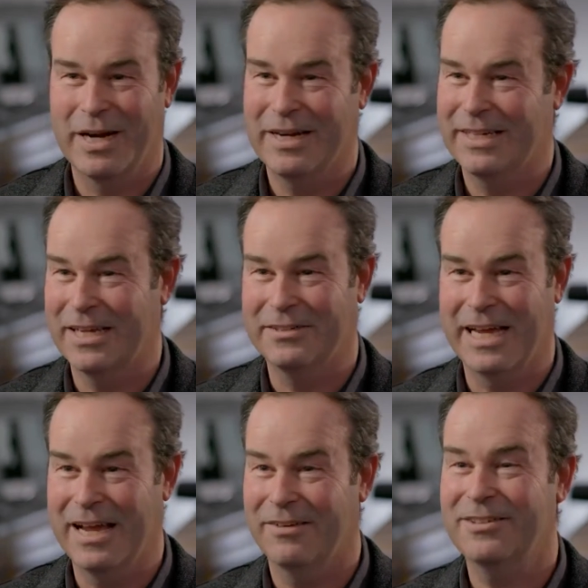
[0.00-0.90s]
around
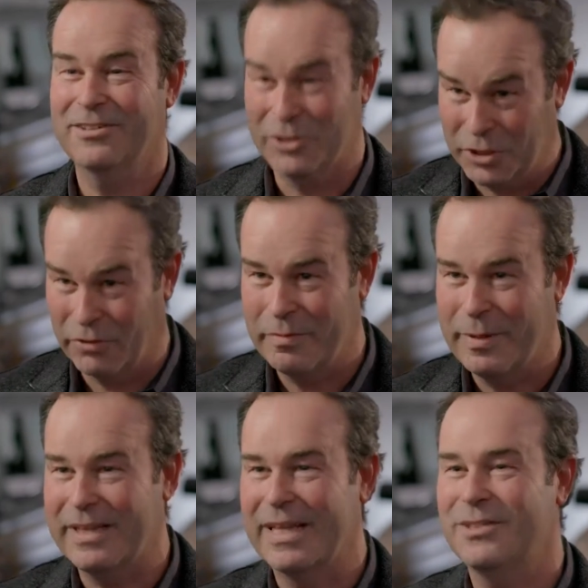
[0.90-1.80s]
downtown to show
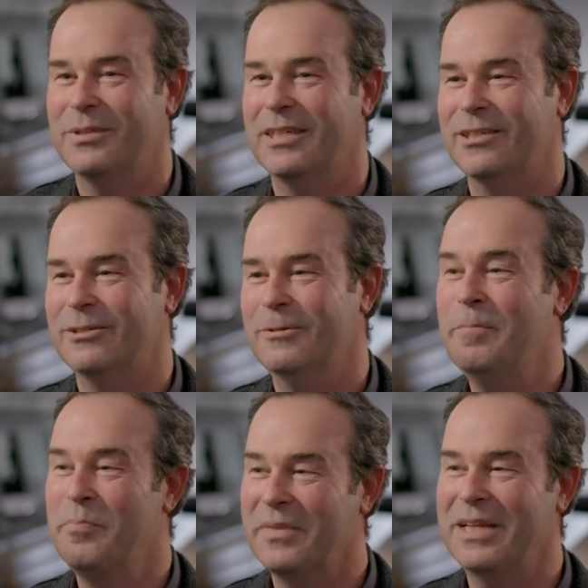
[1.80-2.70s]
everybody that's what they do,
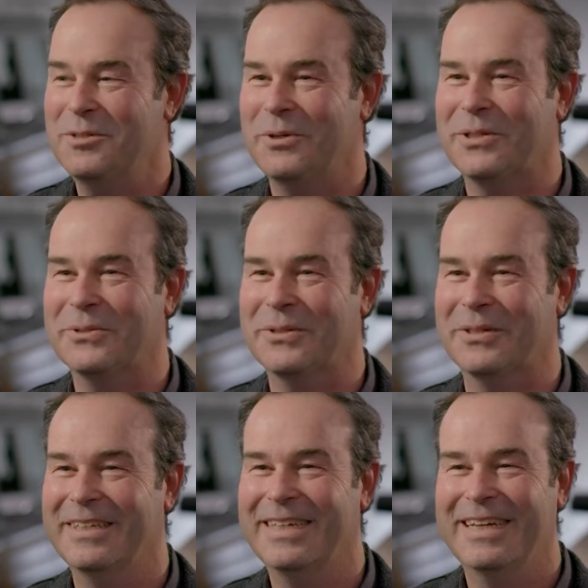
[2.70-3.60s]
that's pretty cool.